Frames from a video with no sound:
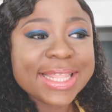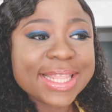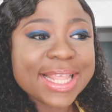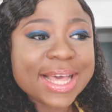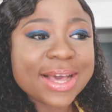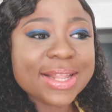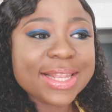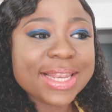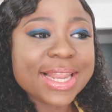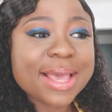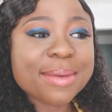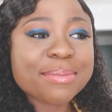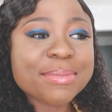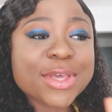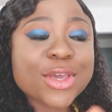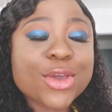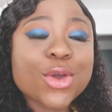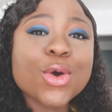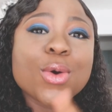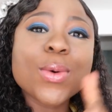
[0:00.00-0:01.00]
Now let
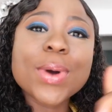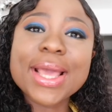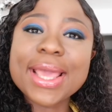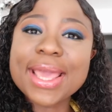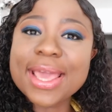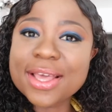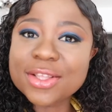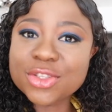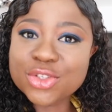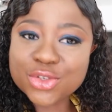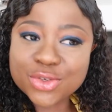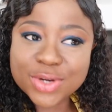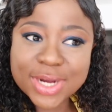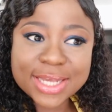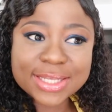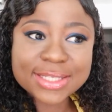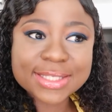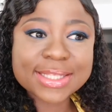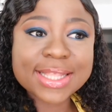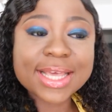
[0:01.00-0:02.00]
me go and get
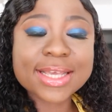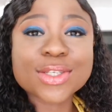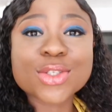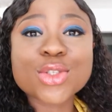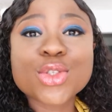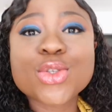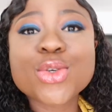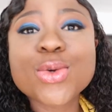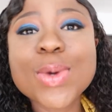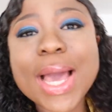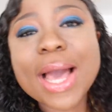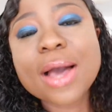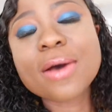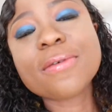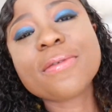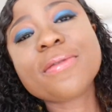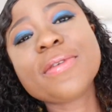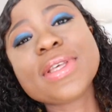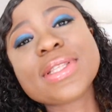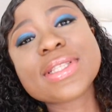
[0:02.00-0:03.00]
dressed. There's two
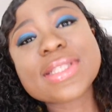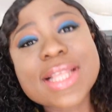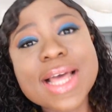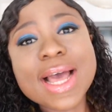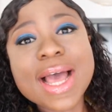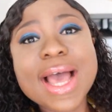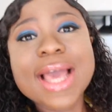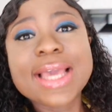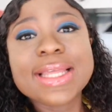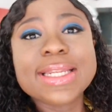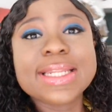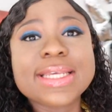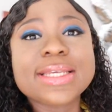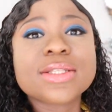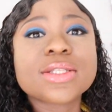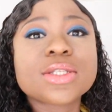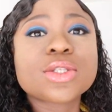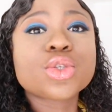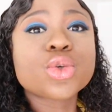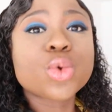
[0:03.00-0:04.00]
outfits outfits that I
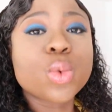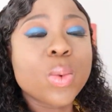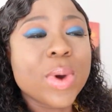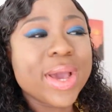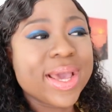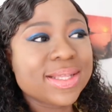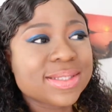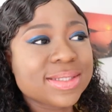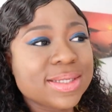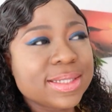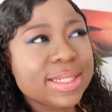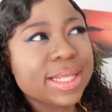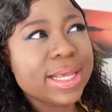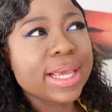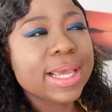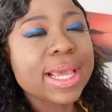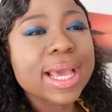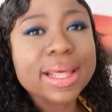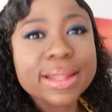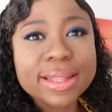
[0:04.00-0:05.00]
need to wear today.